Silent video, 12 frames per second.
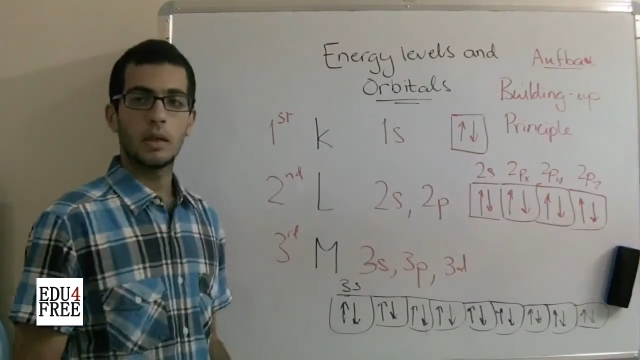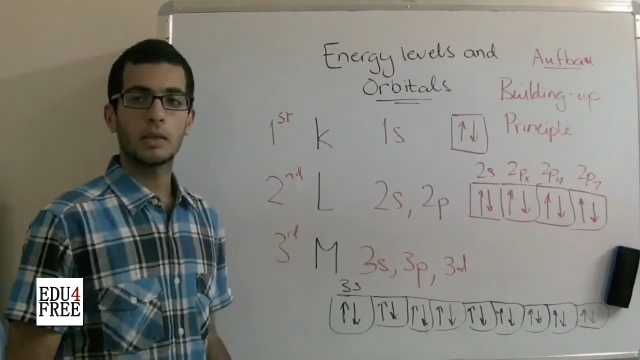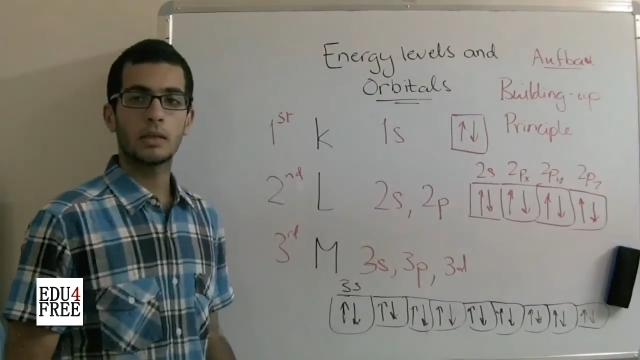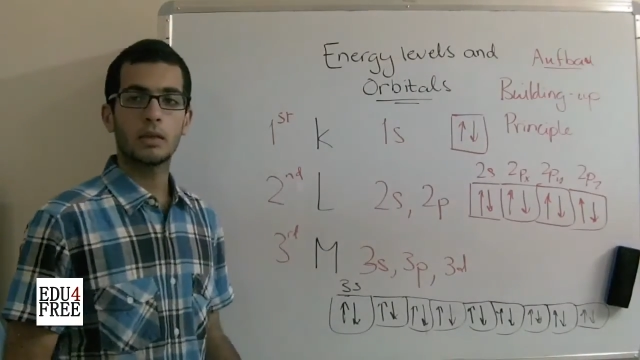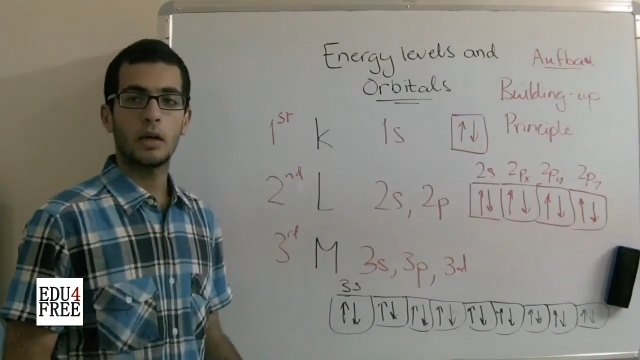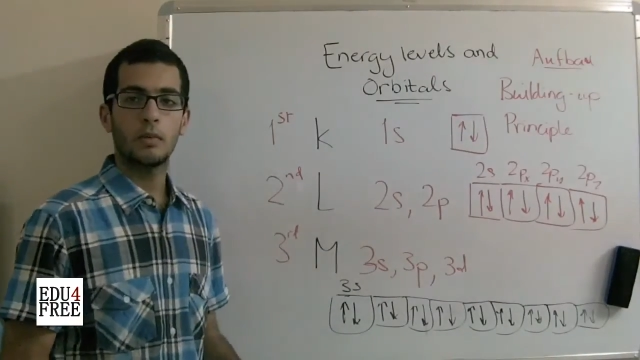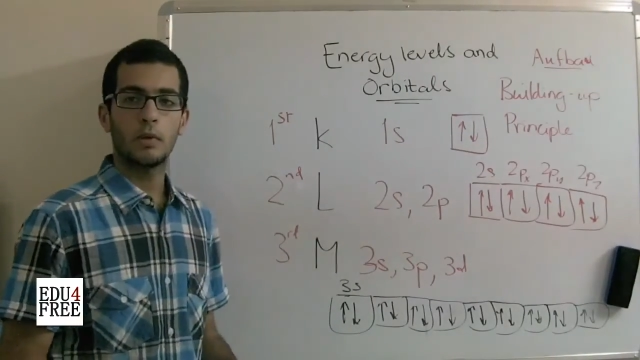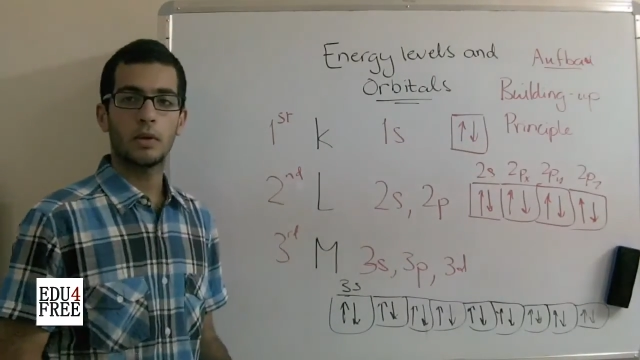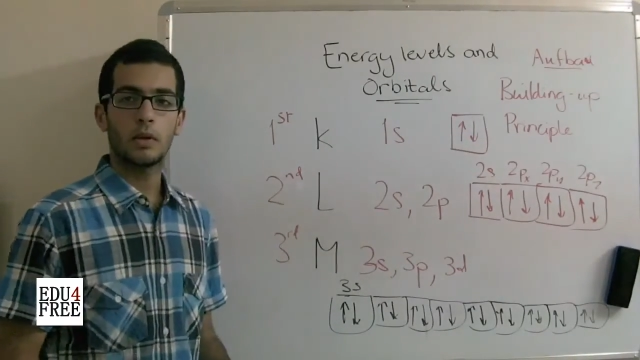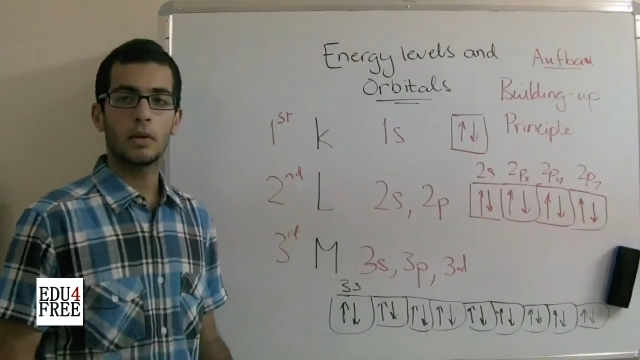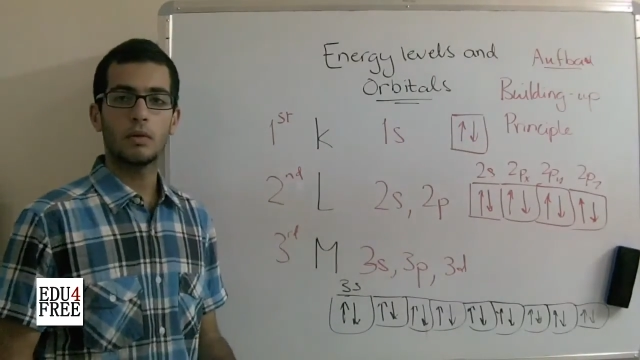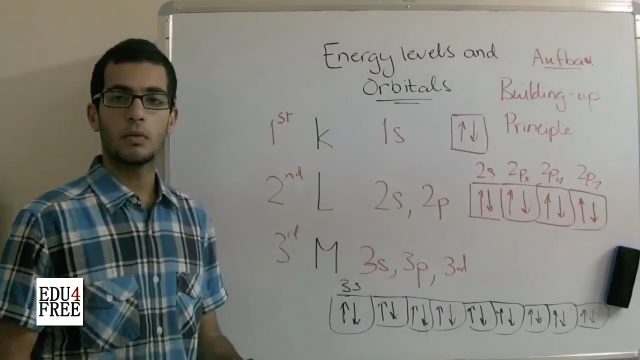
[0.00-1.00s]
next time, I
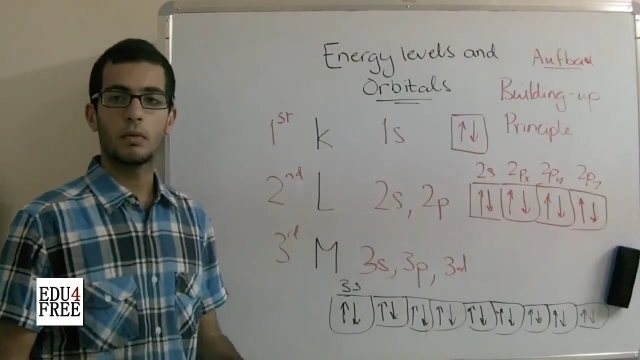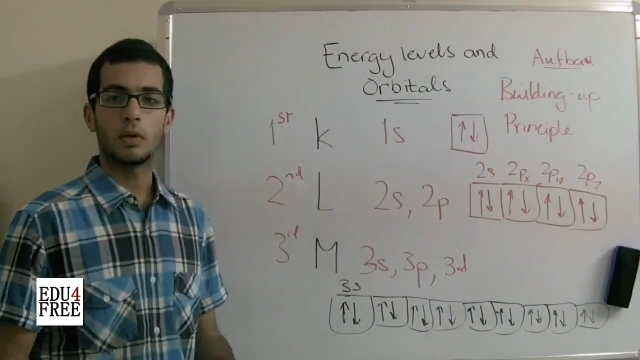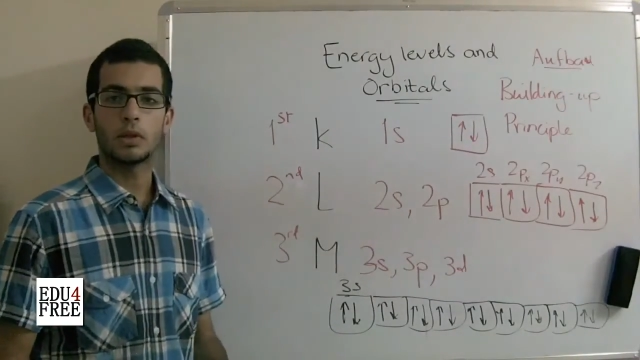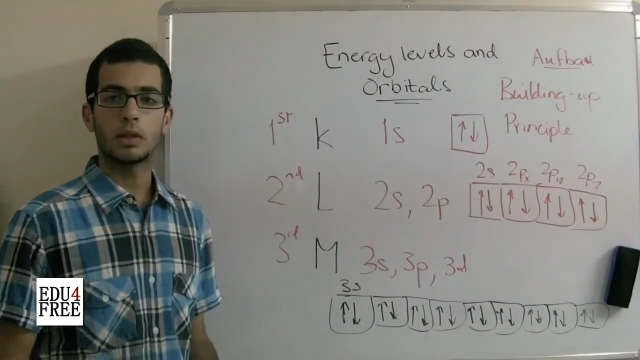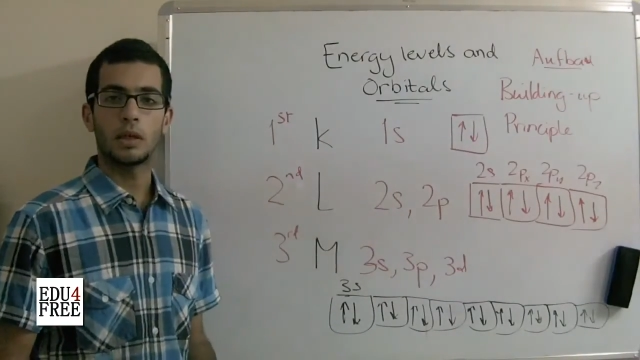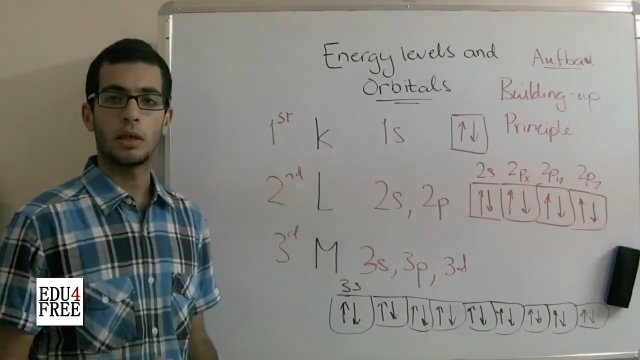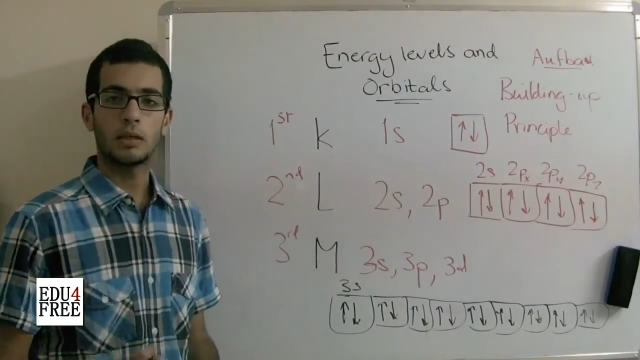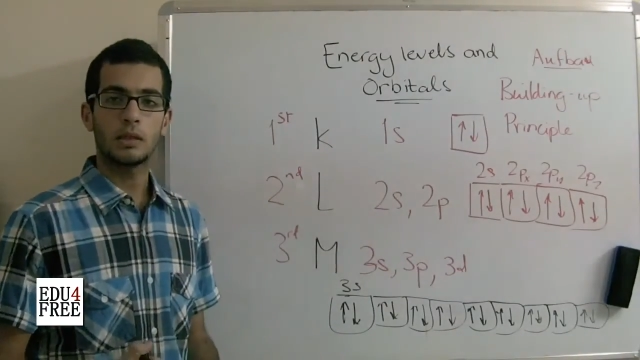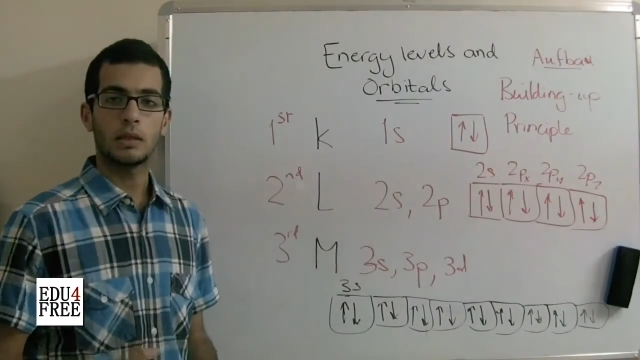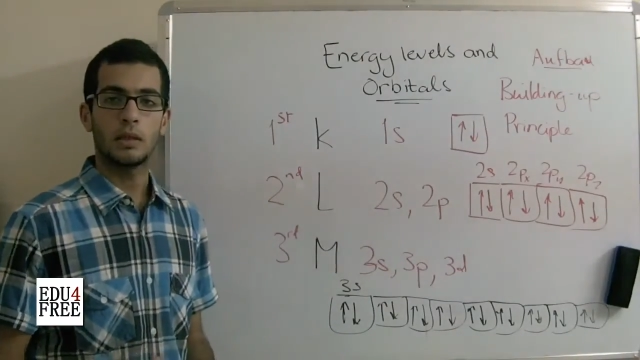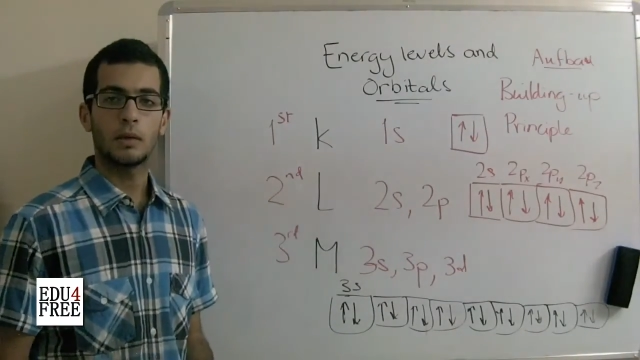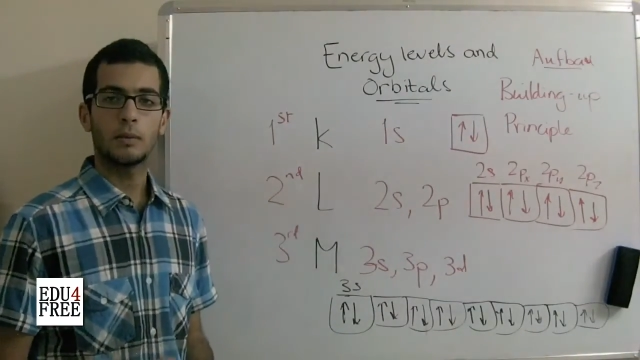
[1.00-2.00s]
thank you for watching and
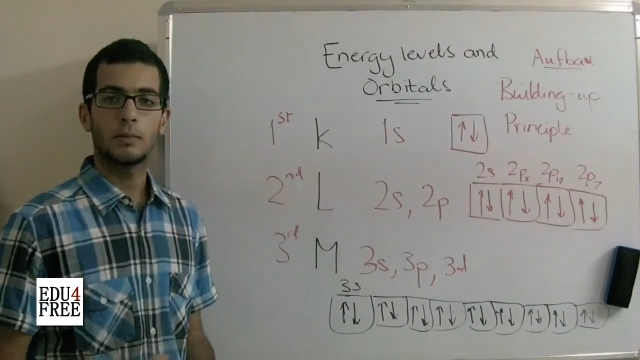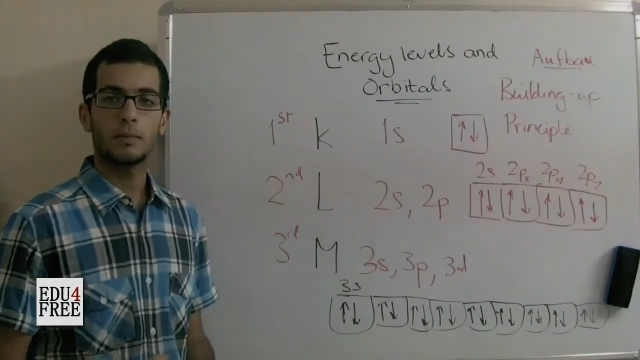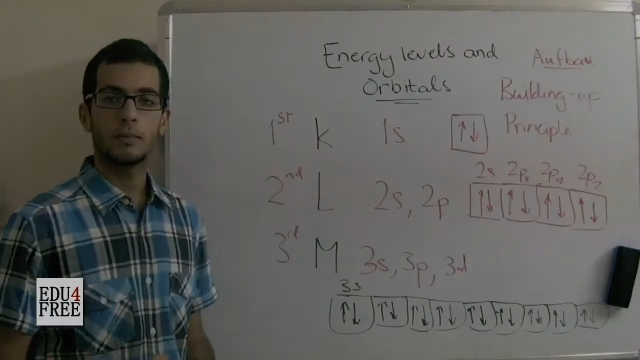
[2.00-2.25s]
see you.